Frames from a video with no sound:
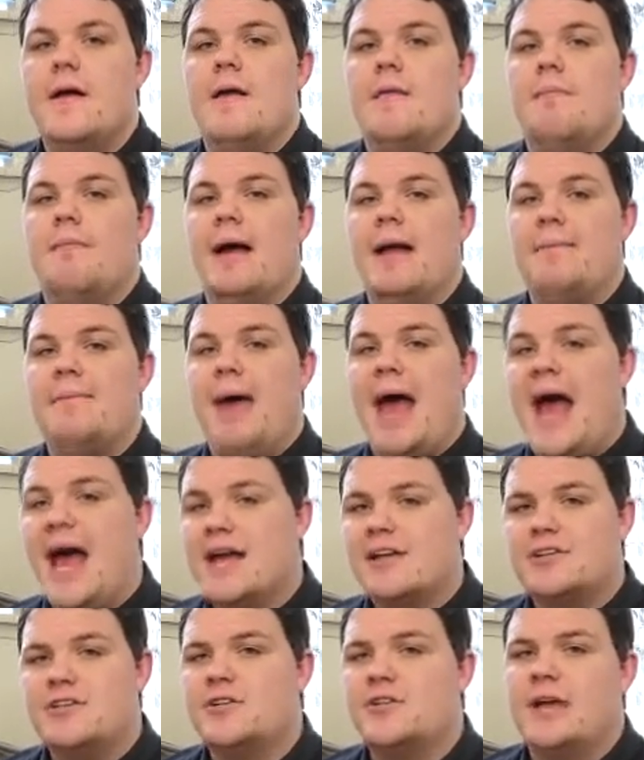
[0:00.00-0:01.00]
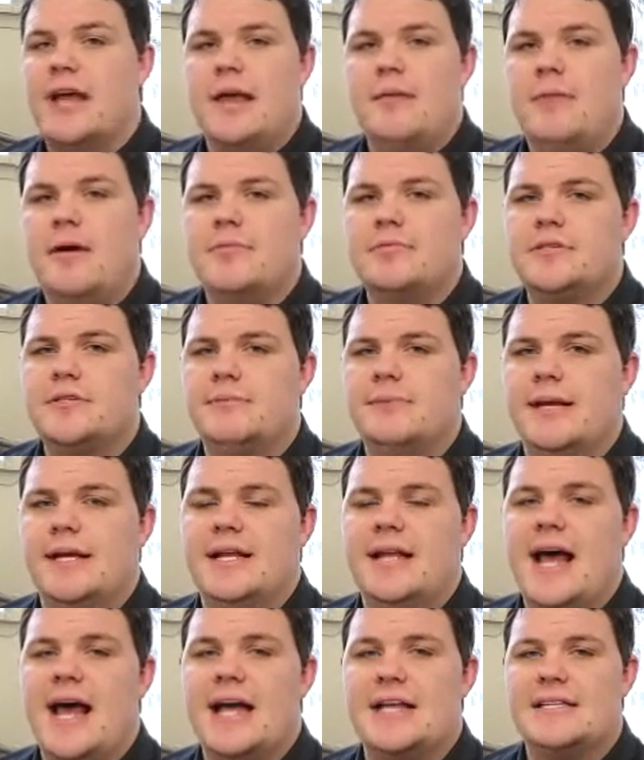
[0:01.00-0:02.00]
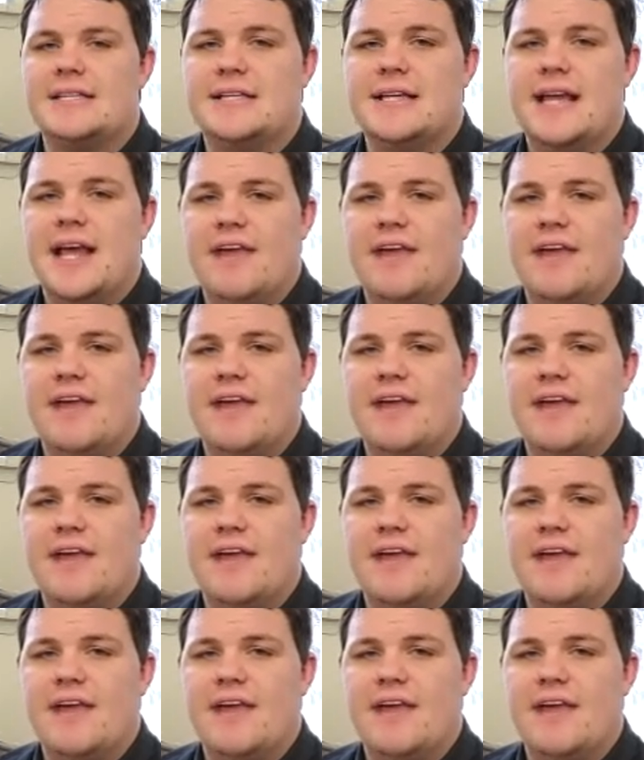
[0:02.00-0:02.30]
my pastor came up to me and asked